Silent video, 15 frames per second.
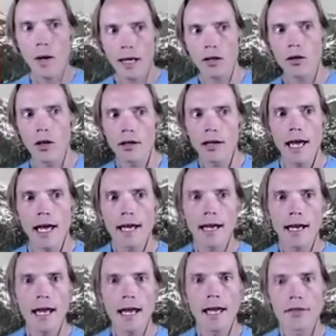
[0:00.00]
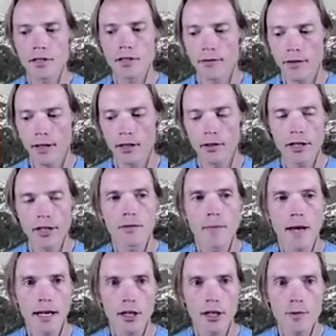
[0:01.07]
look at Anthos configuration
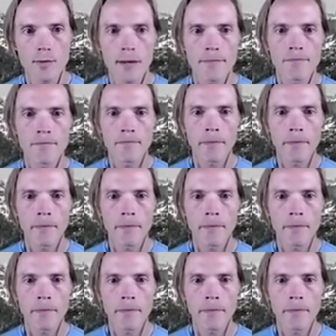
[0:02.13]
management,